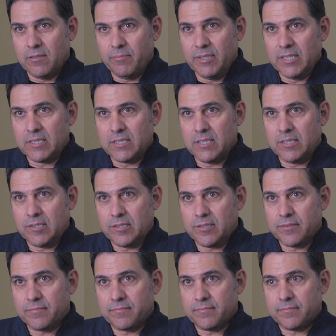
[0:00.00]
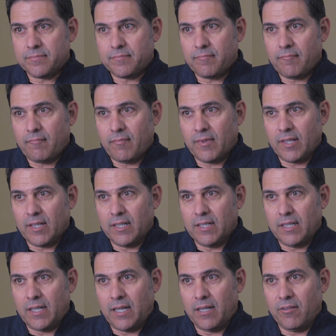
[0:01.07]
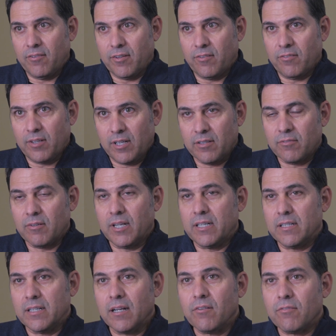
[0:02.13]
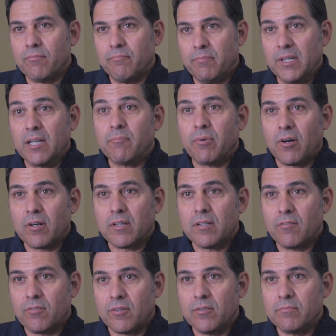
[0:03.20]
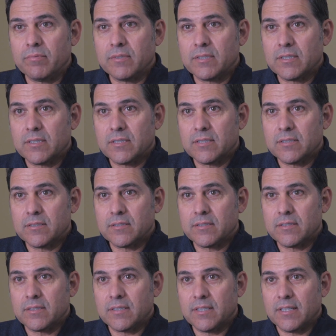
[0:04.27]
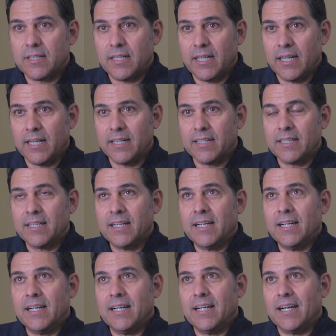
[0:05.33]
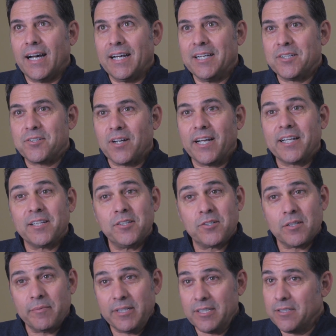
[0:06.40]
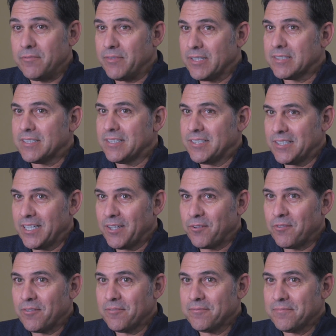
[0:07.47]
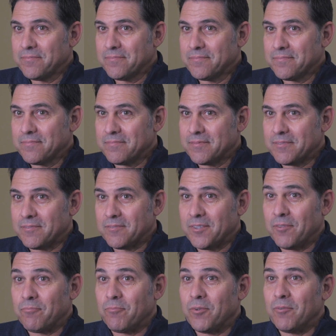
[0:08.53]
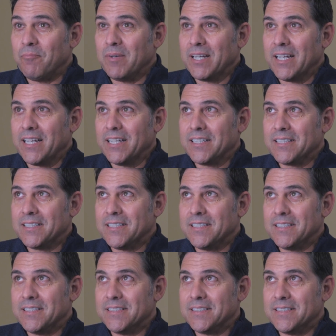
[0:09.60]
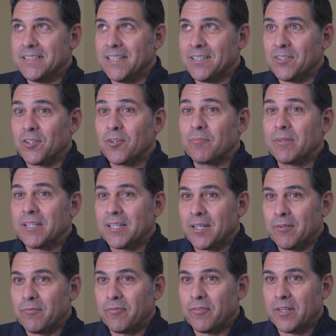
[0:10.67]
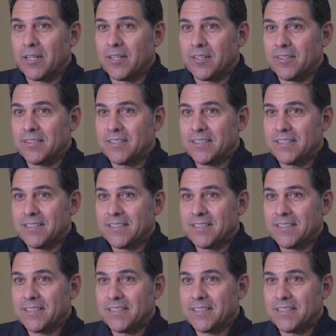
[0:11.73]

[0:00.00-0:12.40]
in the business has accelerated as being part of this group. And I, I can attribute it to Vistage, yes. It would be a little bit unfair